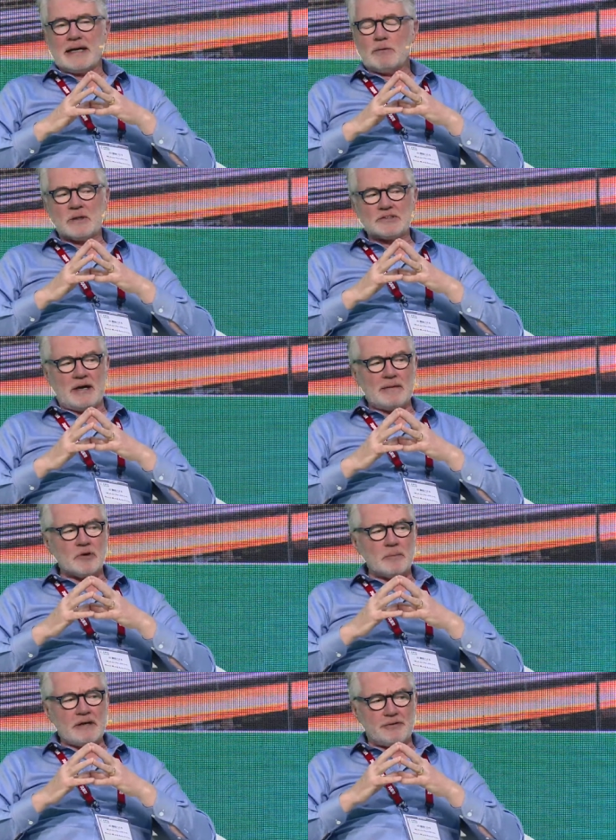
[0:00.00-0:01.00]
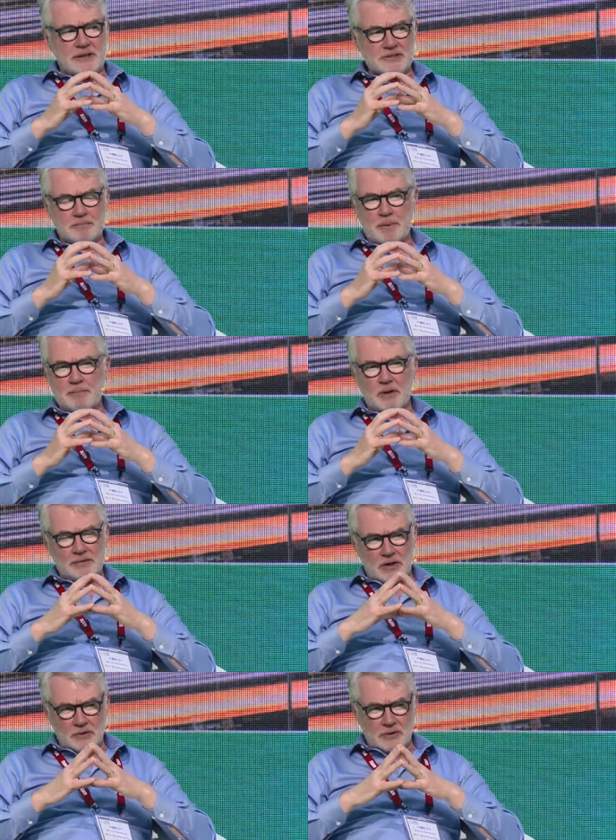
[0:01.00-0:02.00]
any one time, there'll be a thousand people
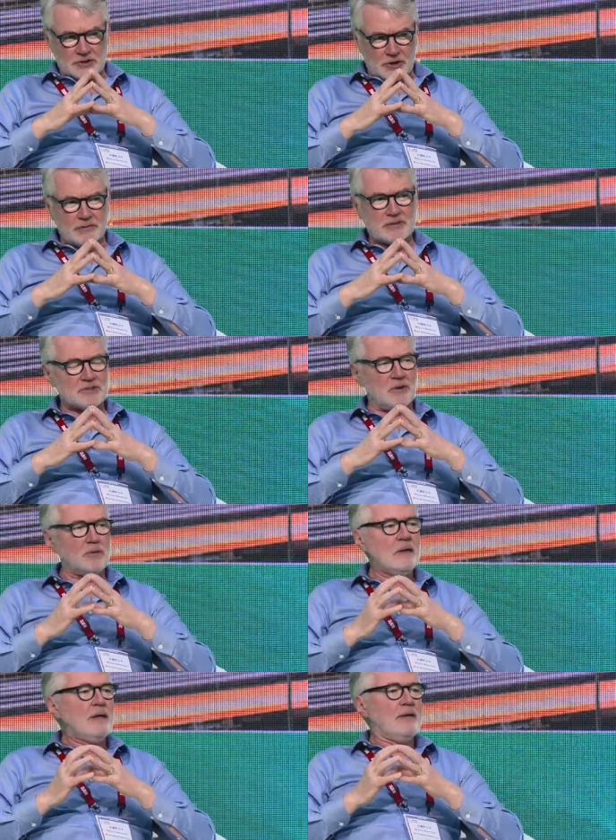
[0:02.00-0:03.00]
on the lunar surface. So